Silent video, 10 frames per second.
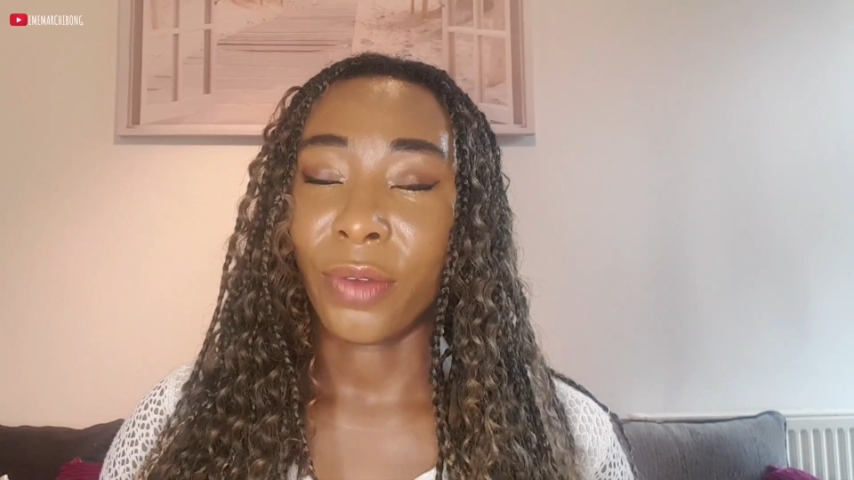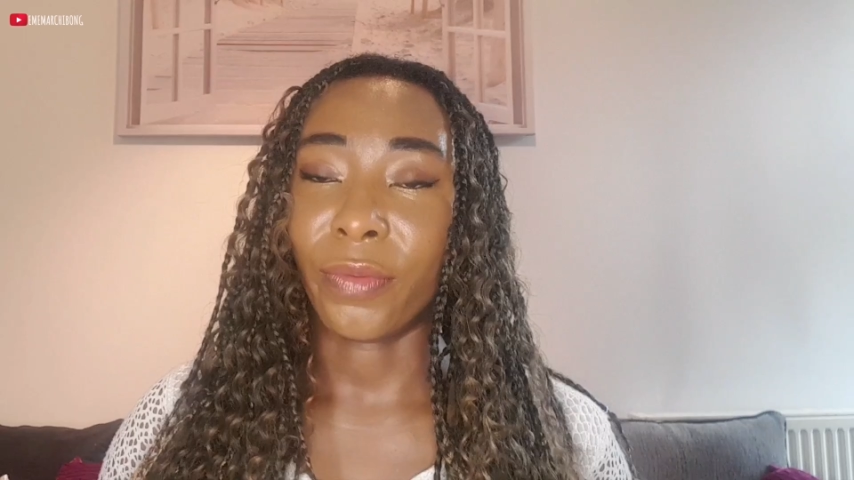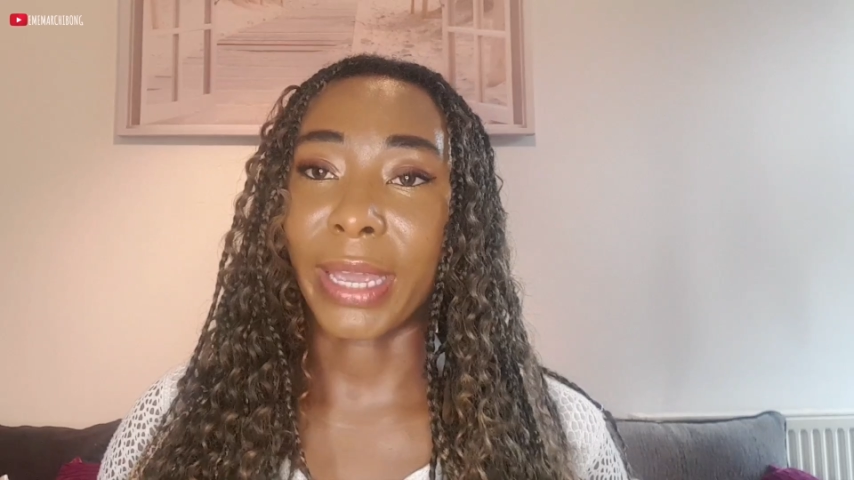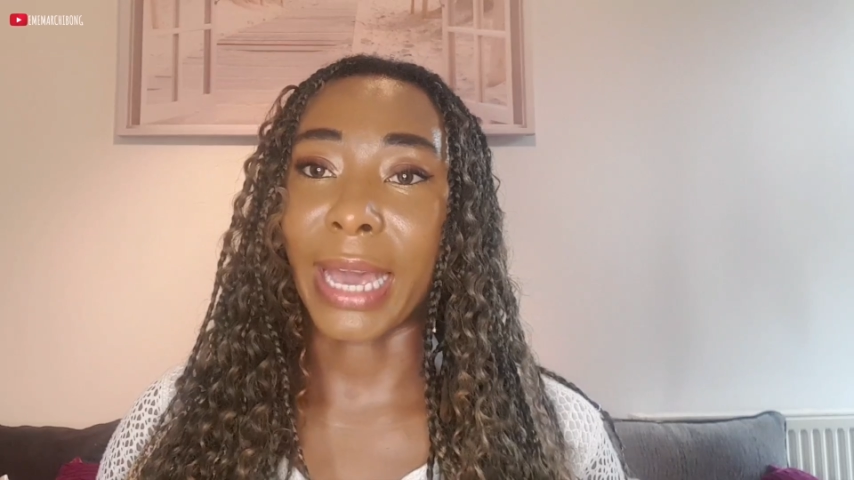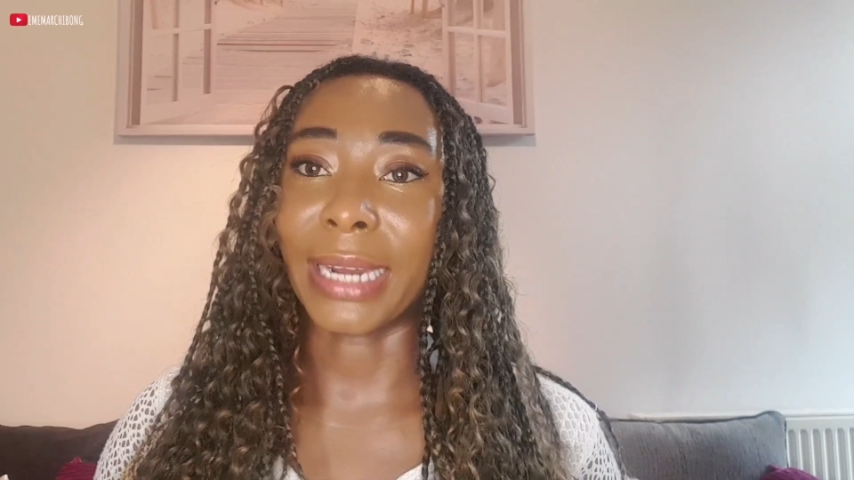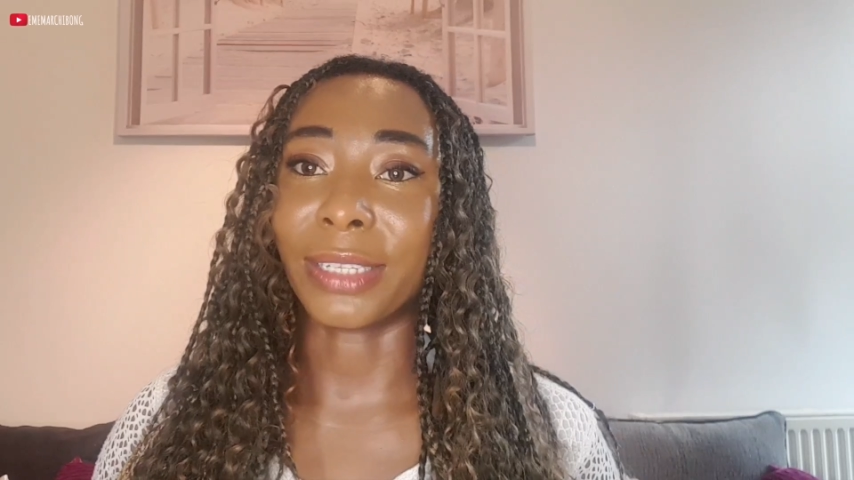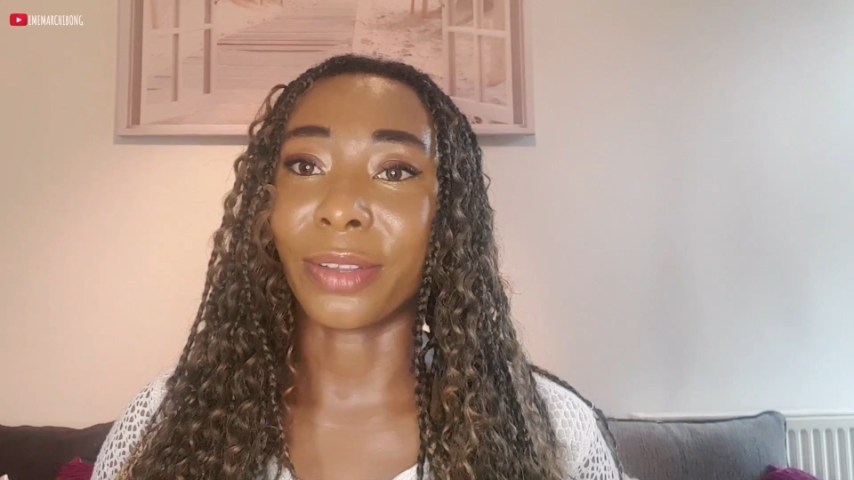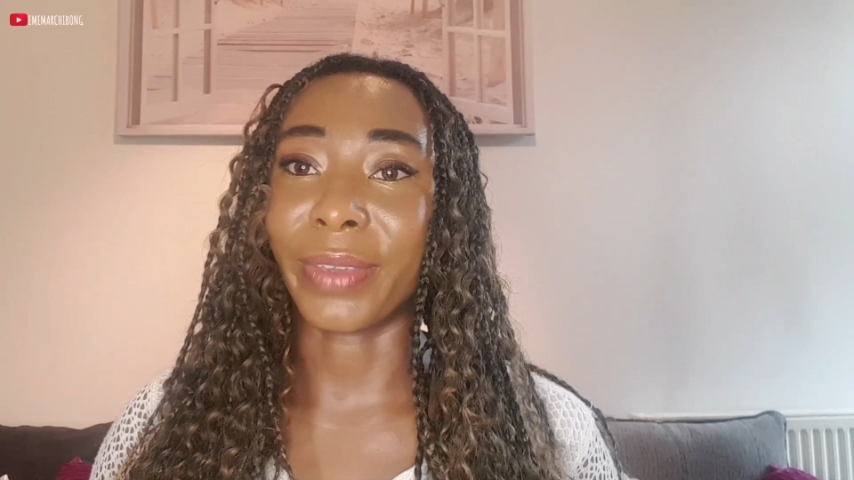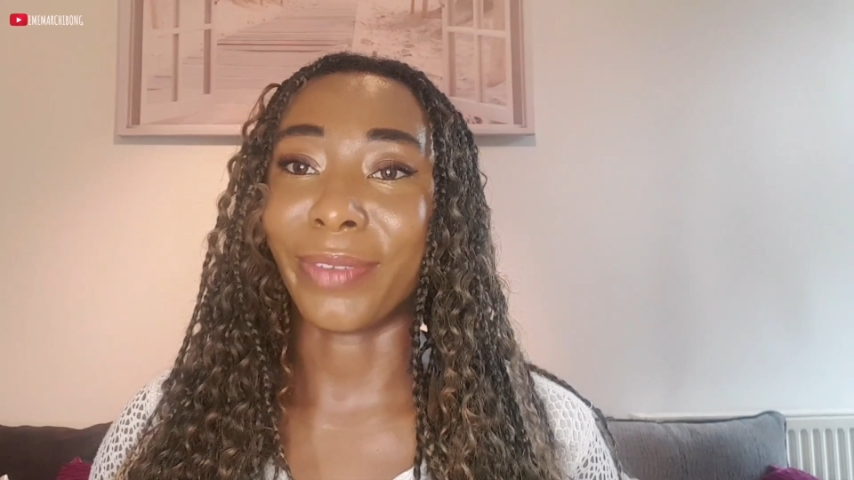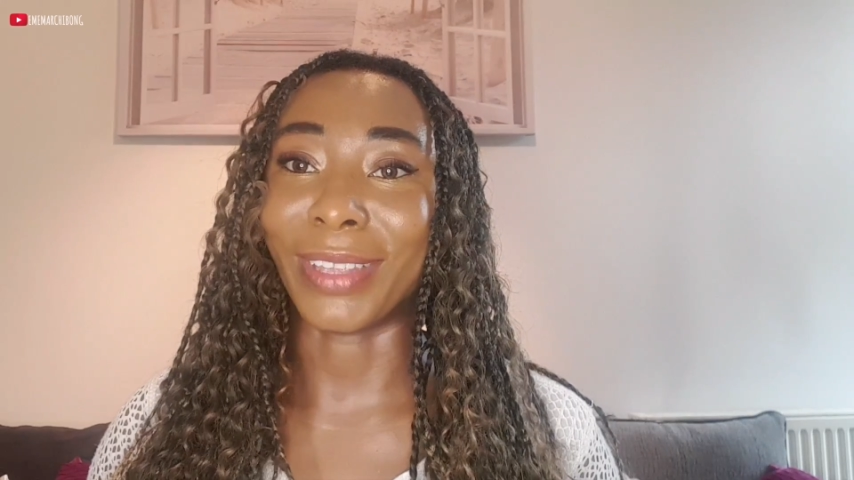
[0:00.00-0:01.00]
regardless
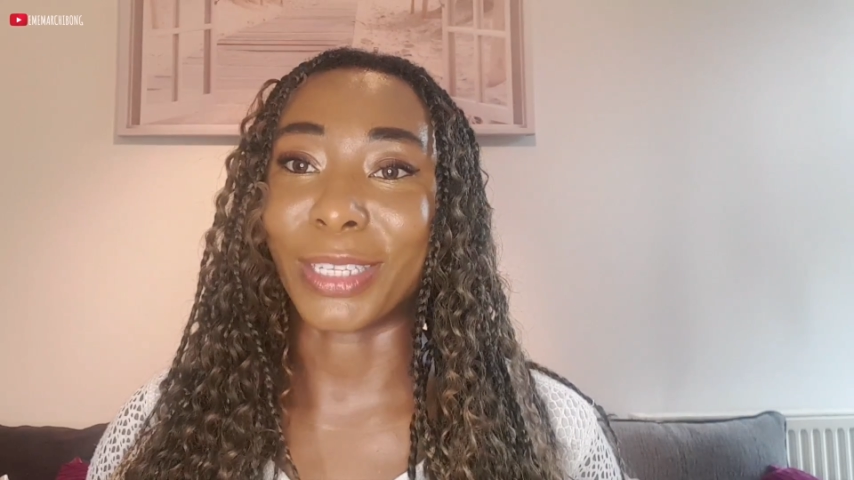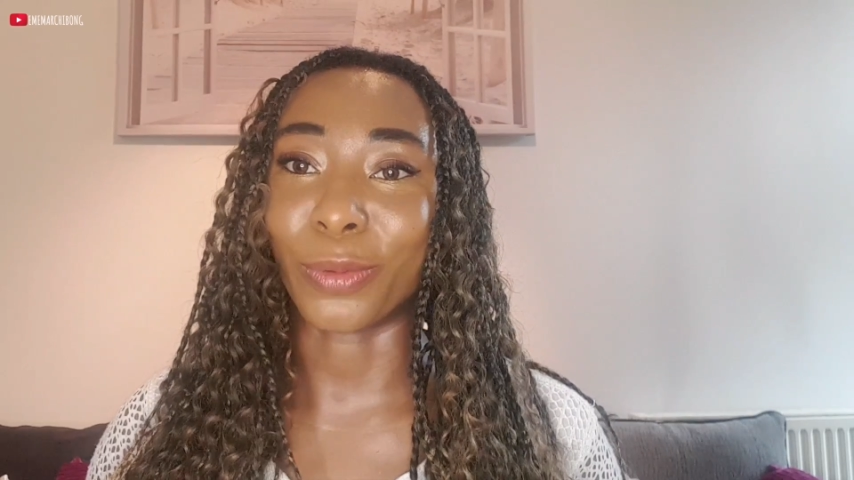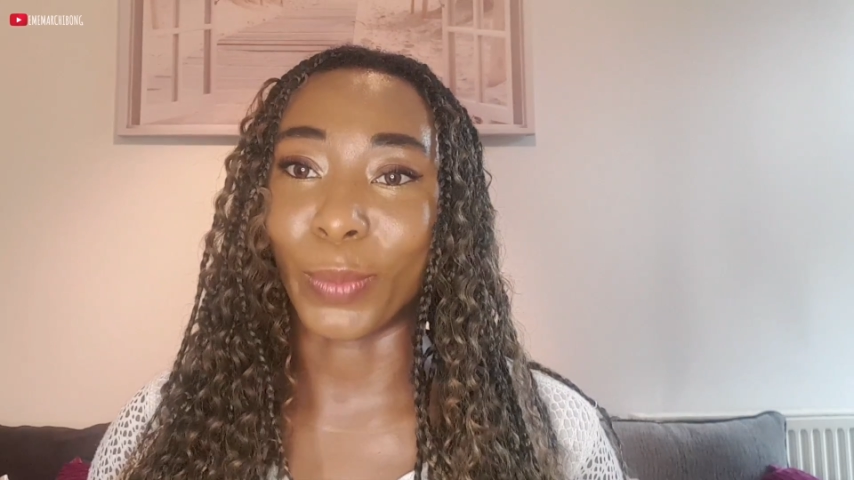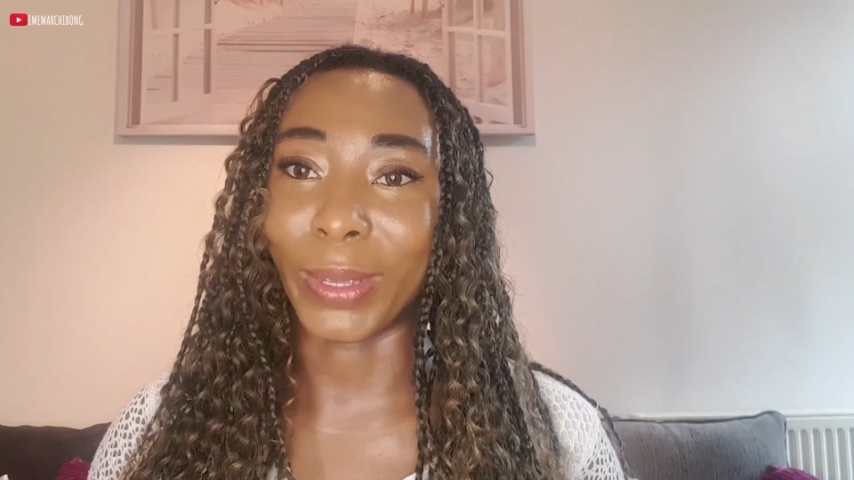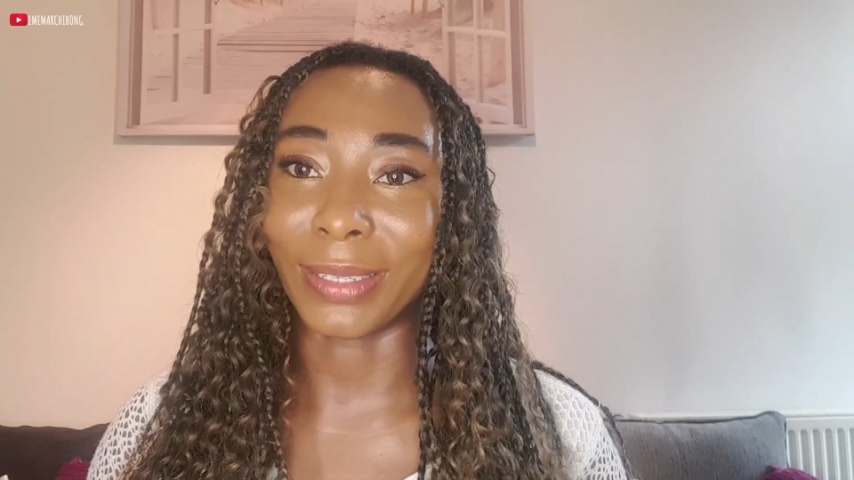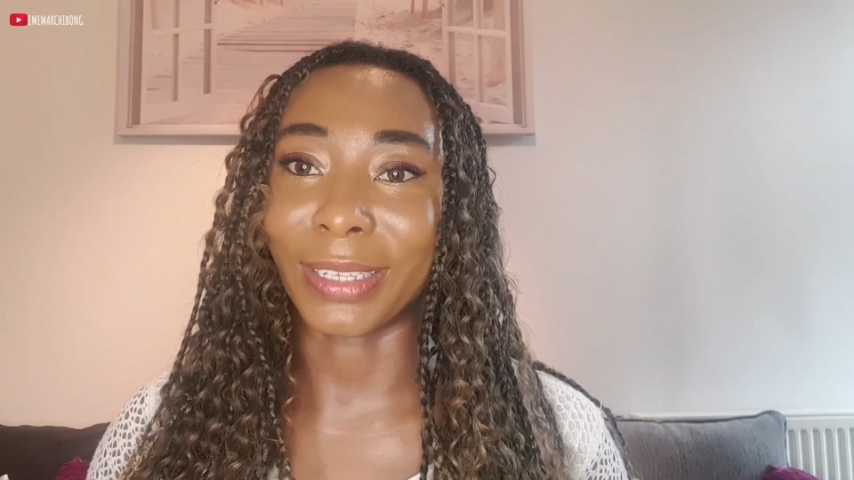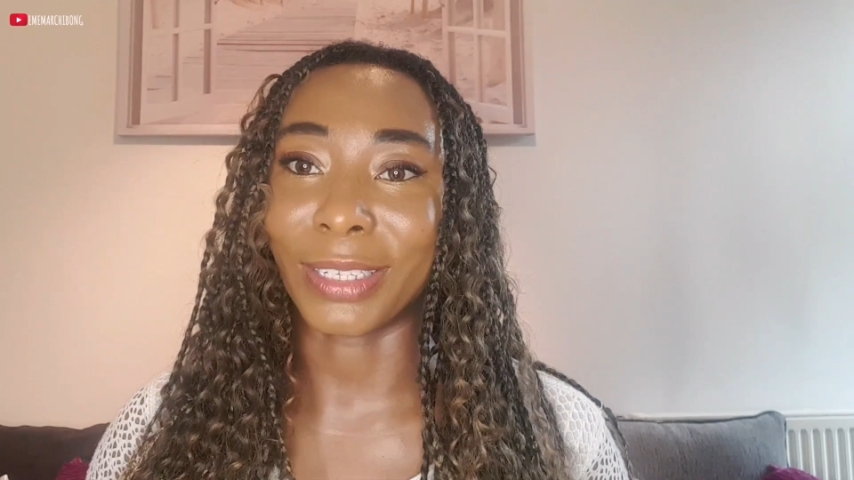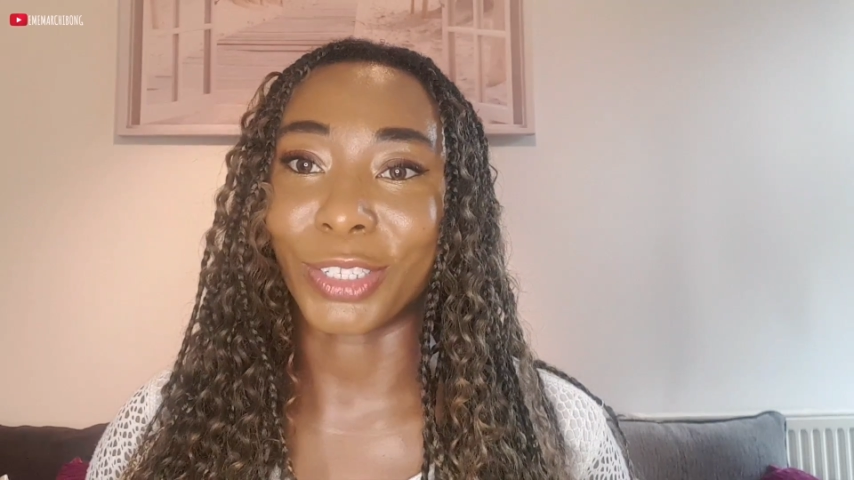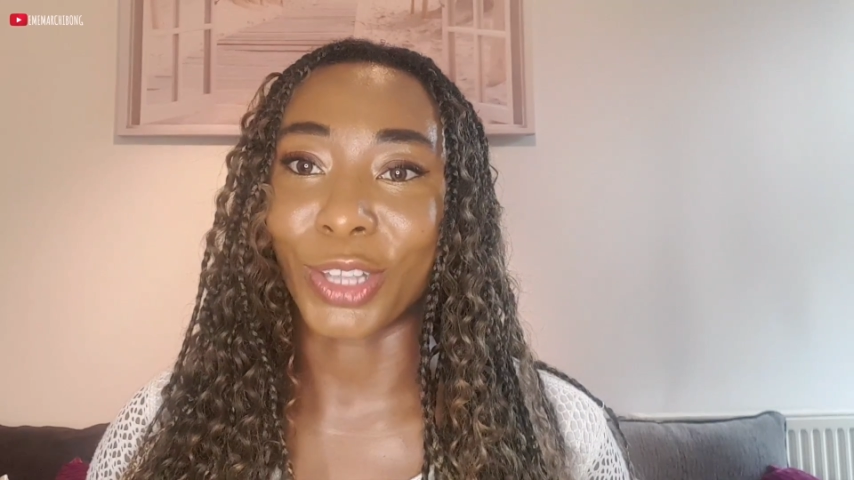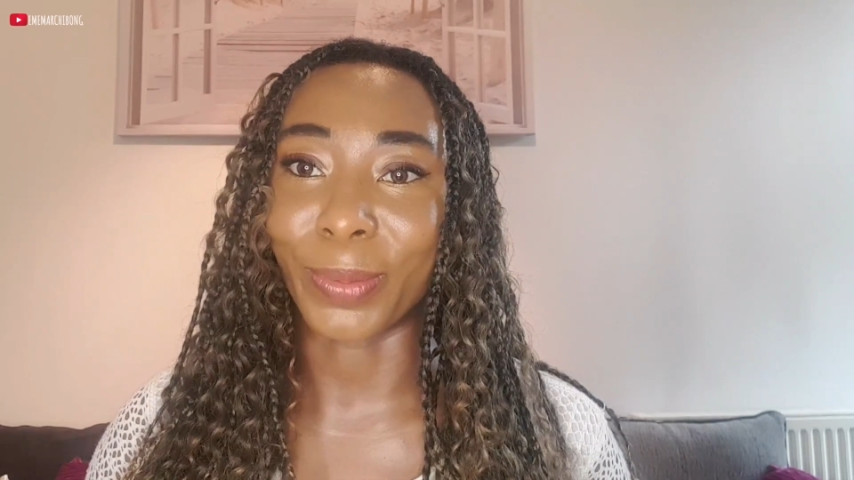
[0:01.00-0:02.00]
of if it's winter,
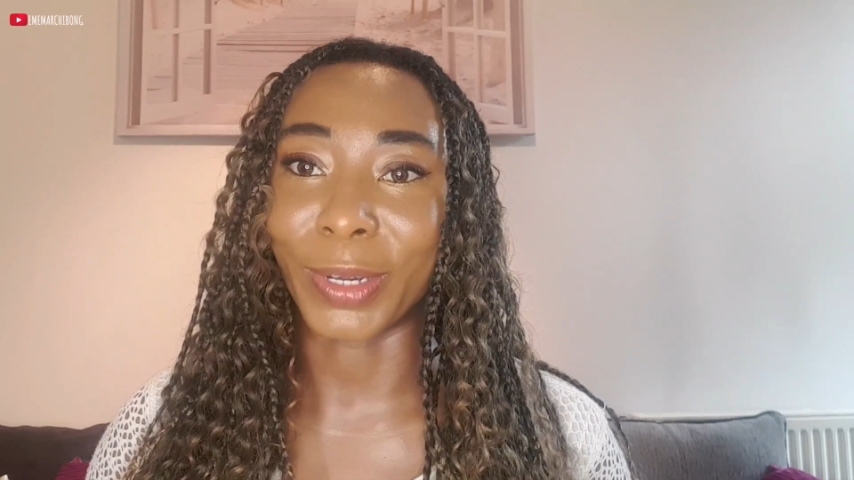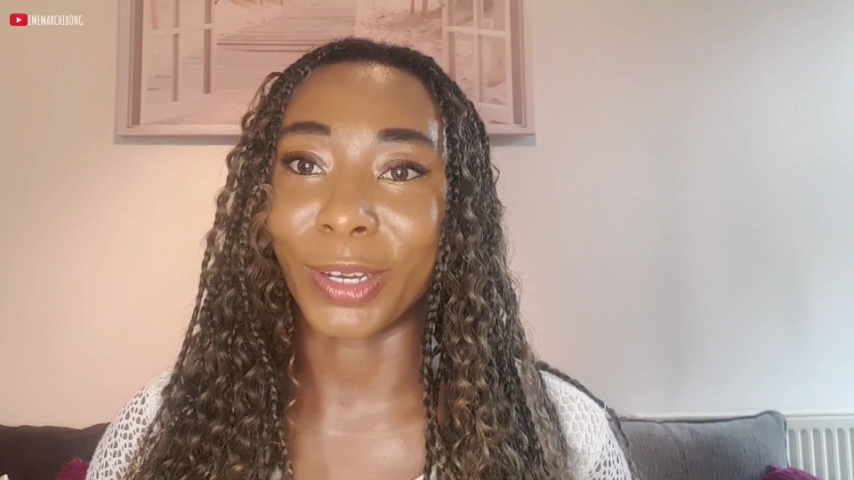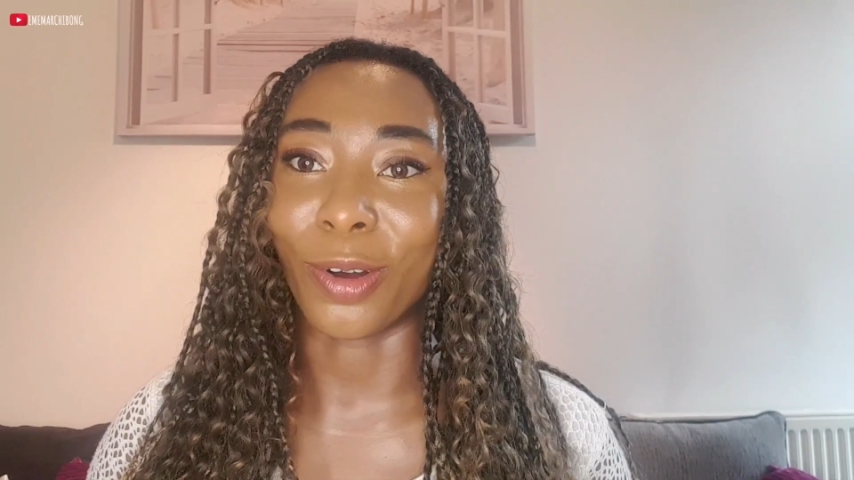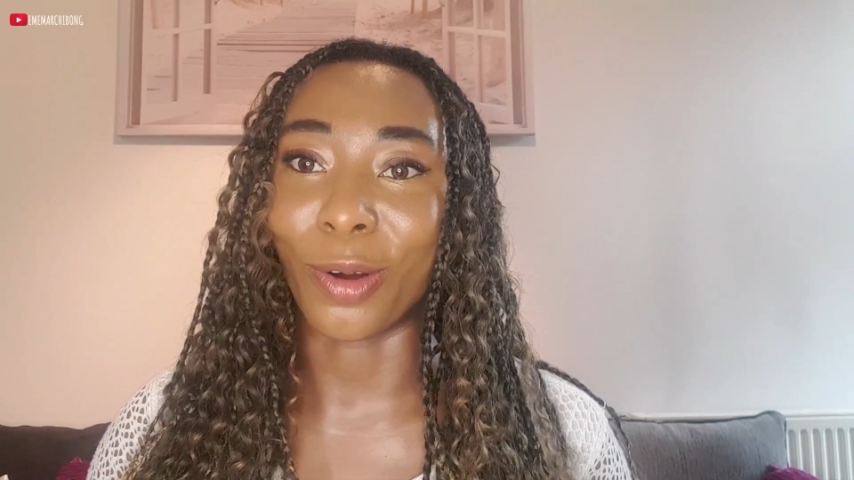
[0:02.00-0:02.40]
summer,